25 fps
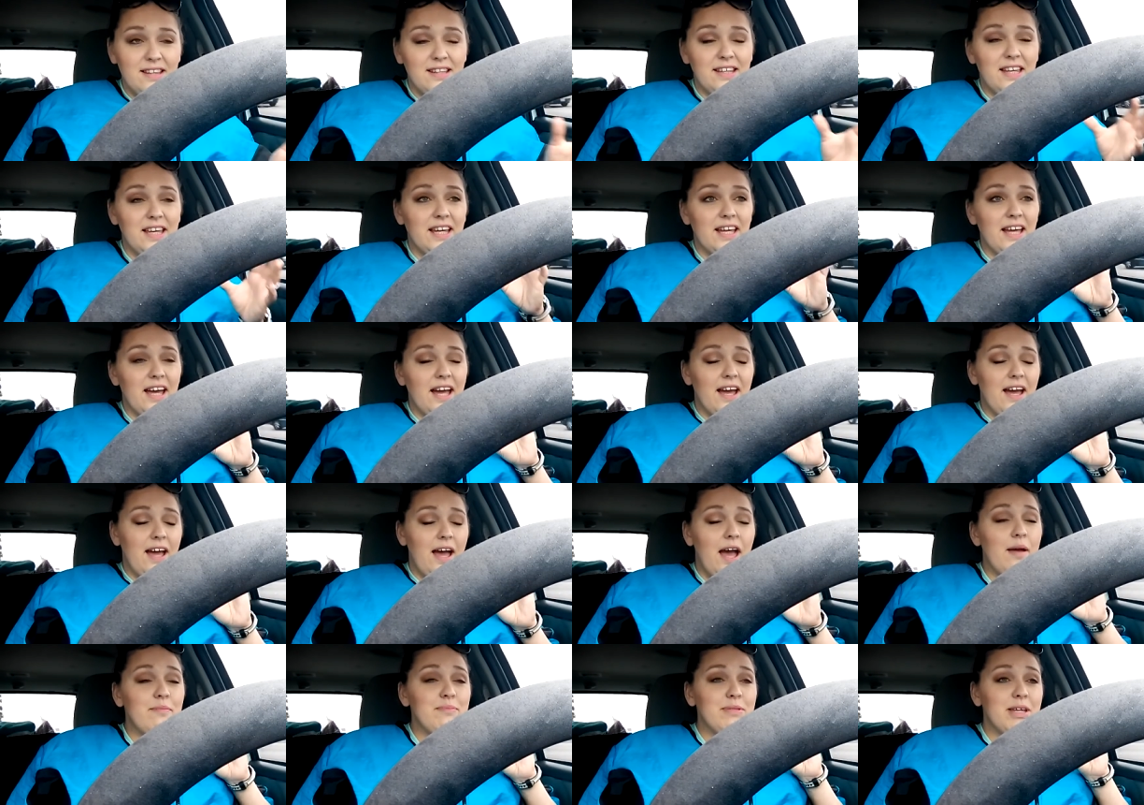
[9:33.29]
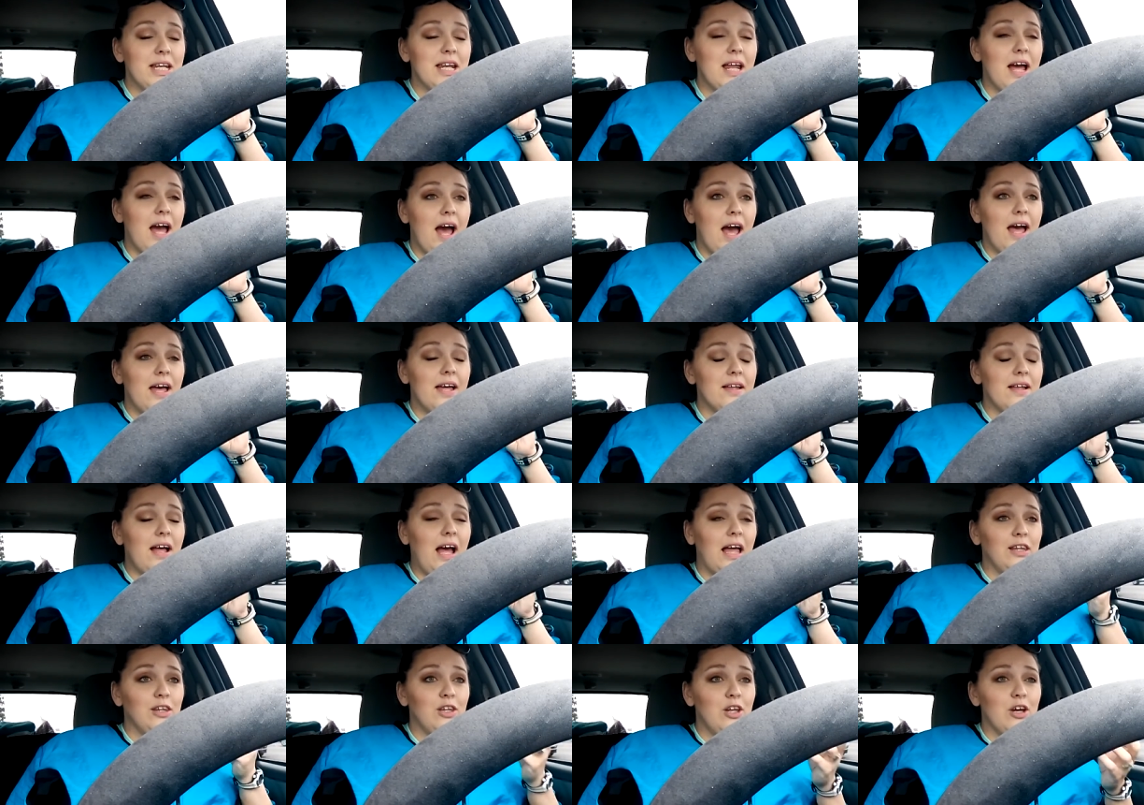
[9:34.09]
Like, I mean,
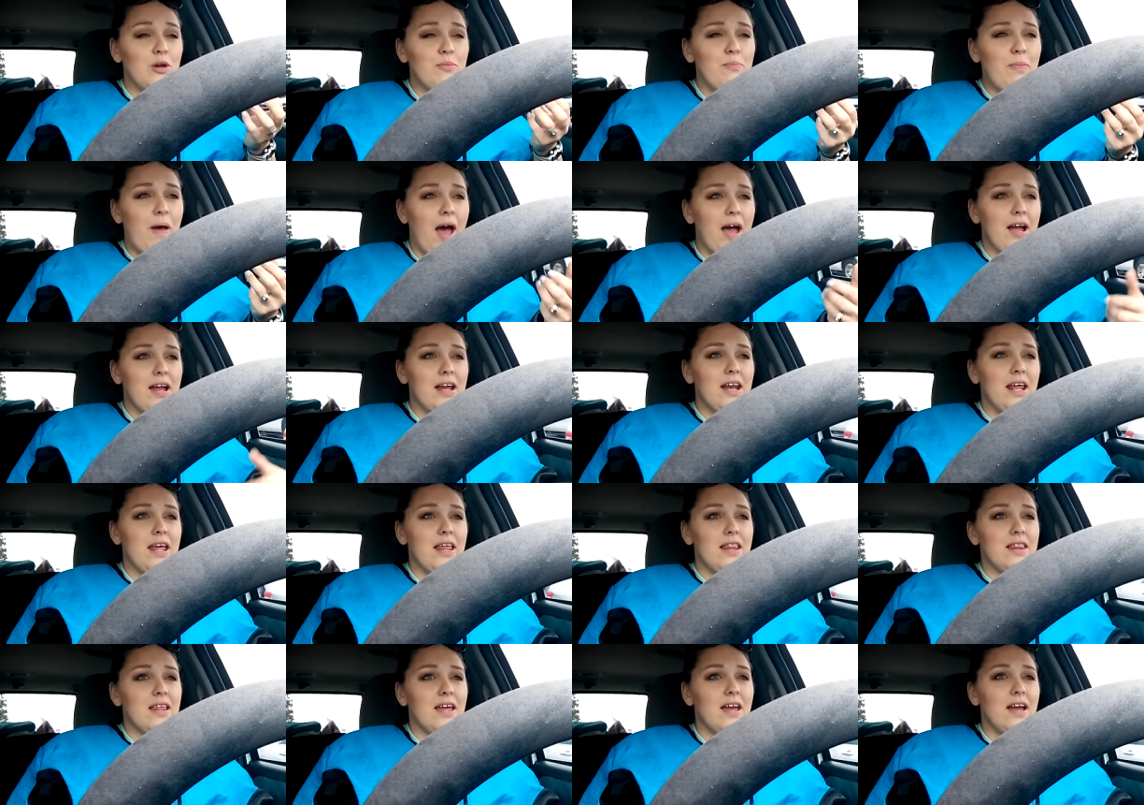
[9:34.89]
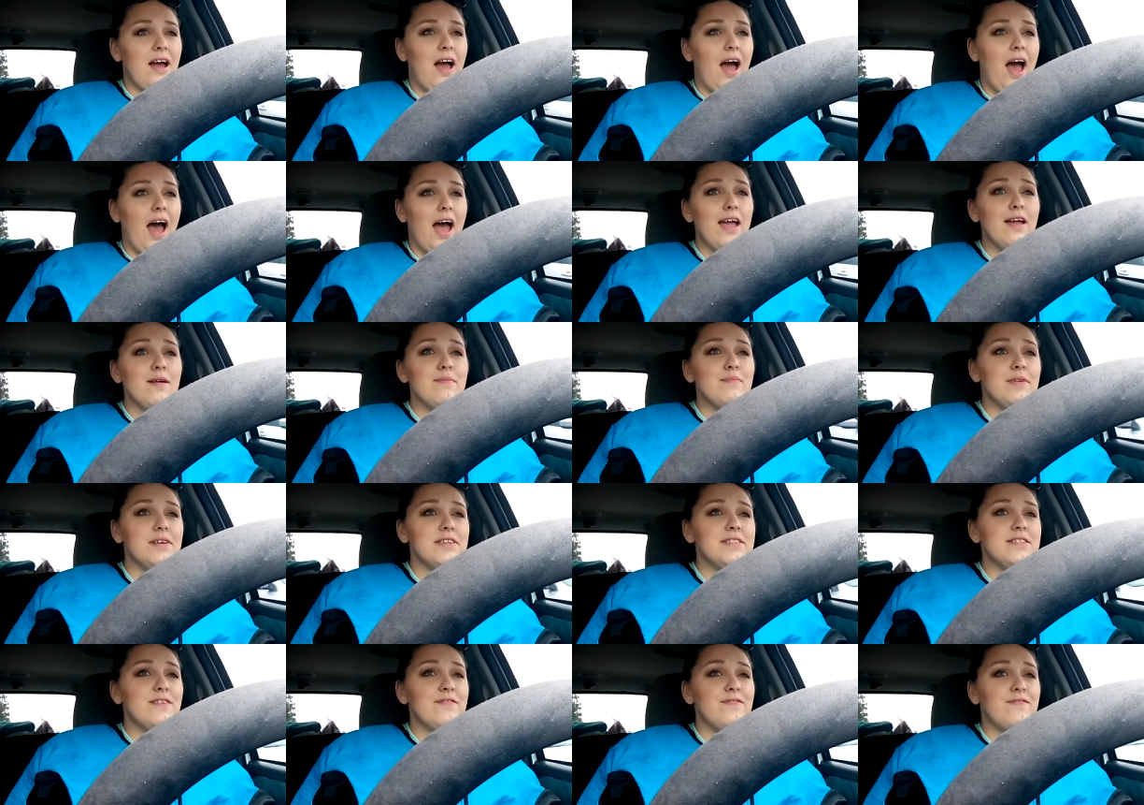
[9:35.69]
I look back and I think I
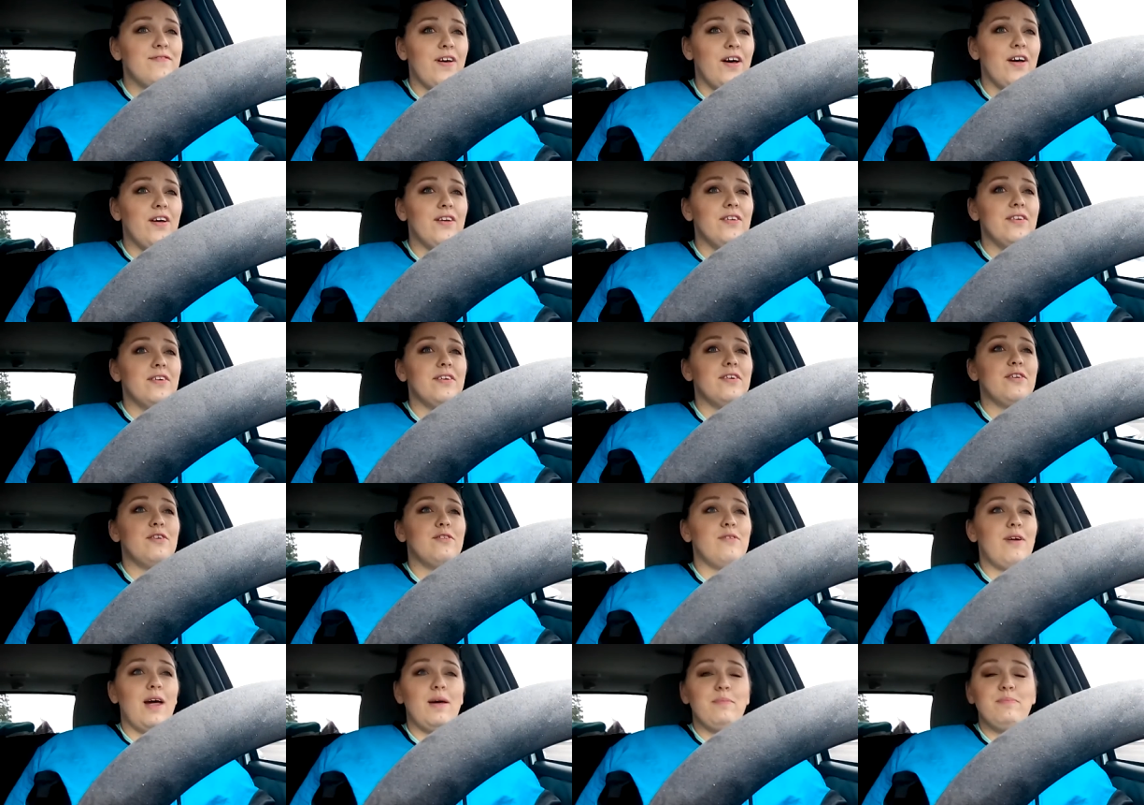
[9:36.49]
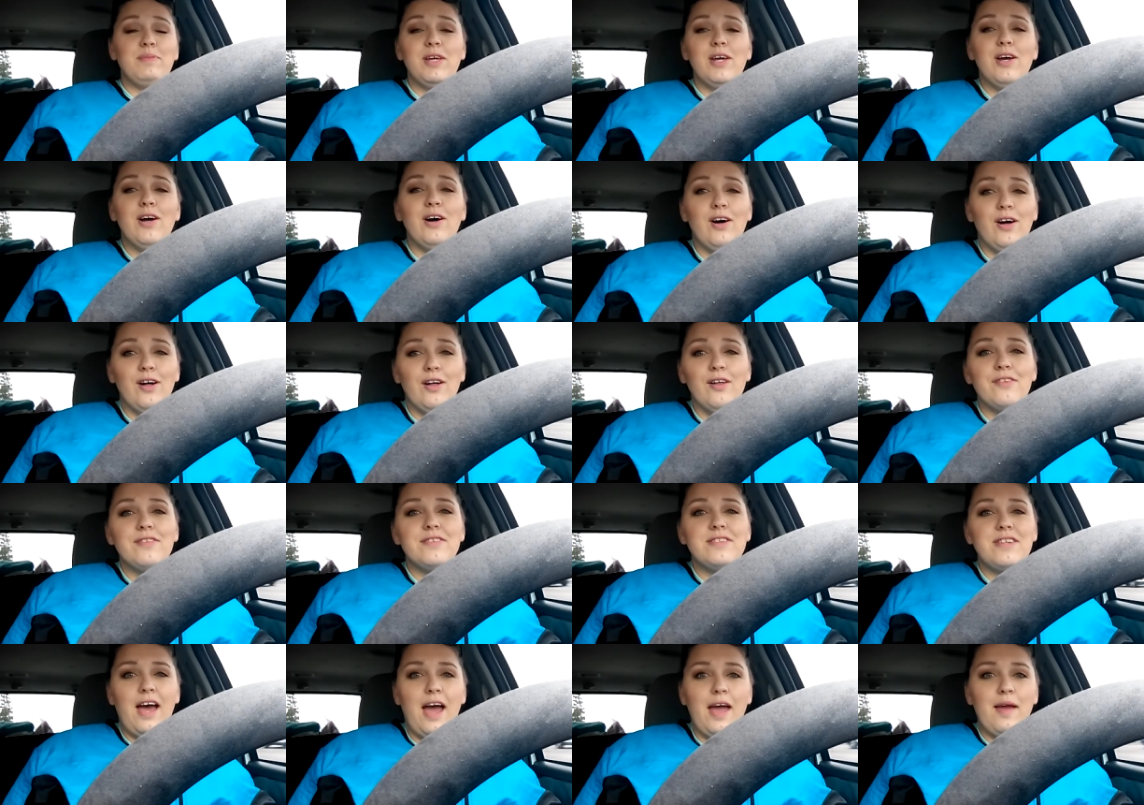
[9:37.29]
must have felt crappy all
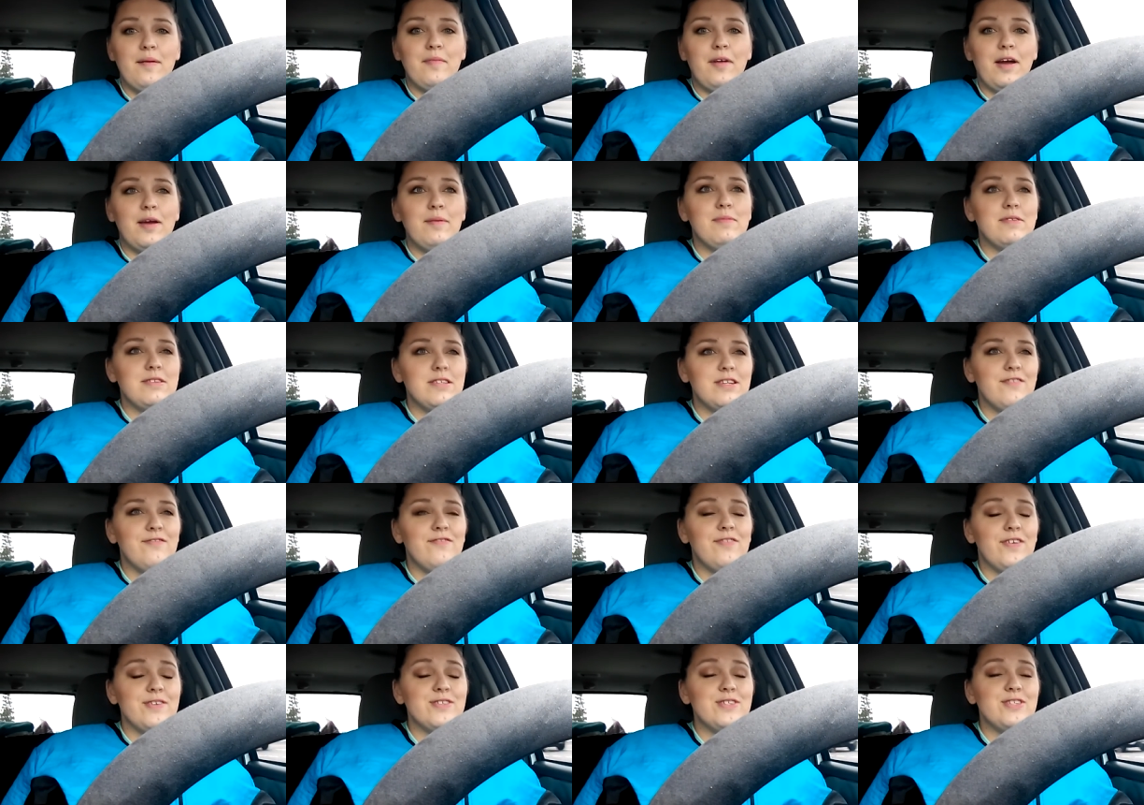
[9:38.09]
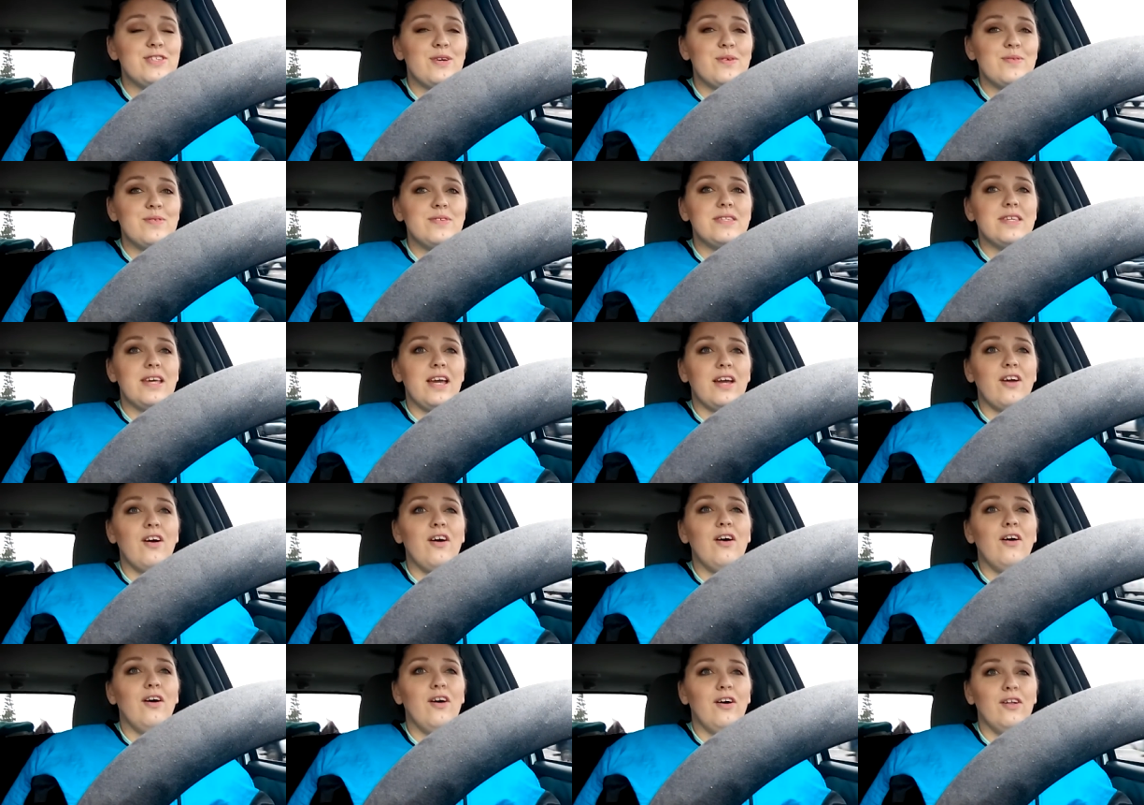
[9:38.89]
the time. I must have felt so sick
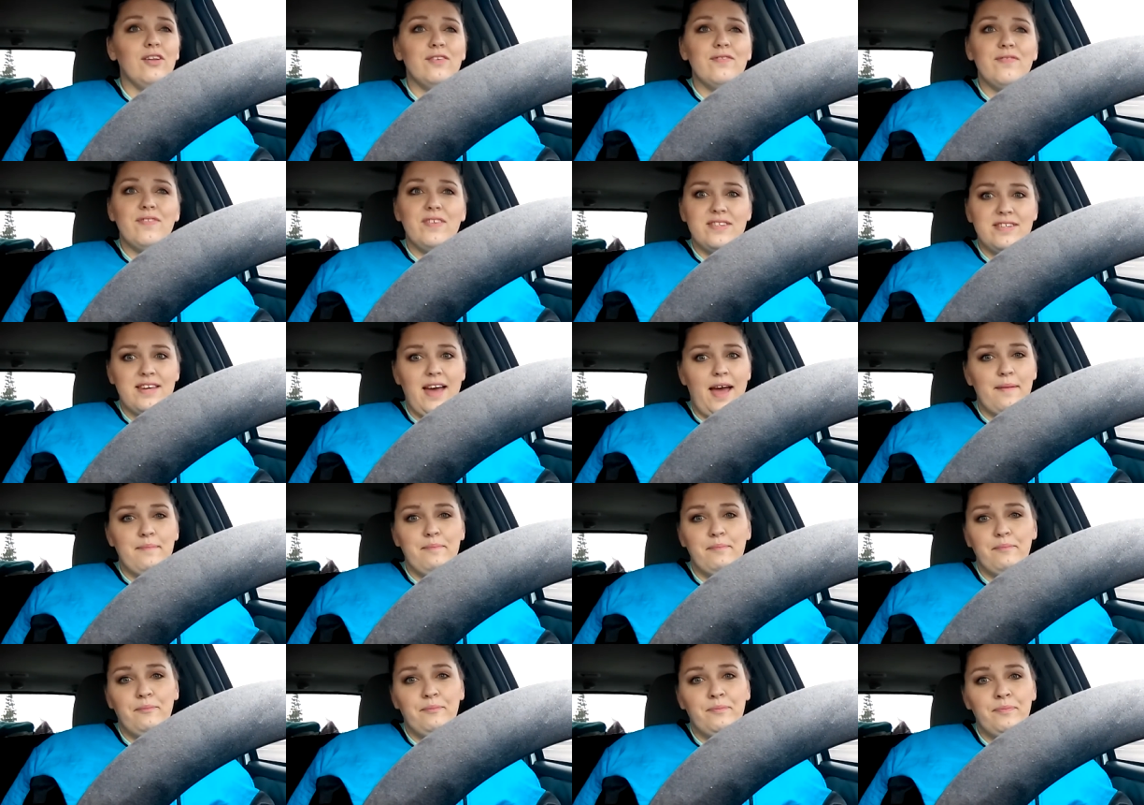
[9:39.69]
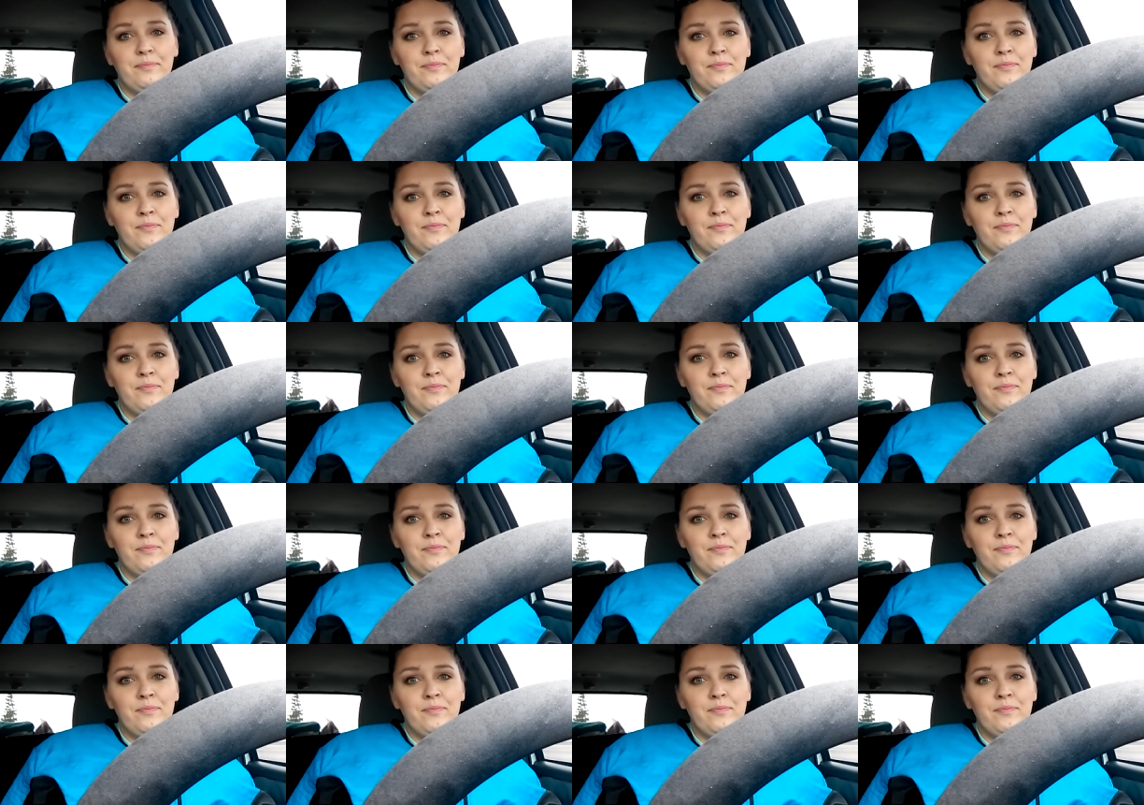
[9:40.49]
all of the time.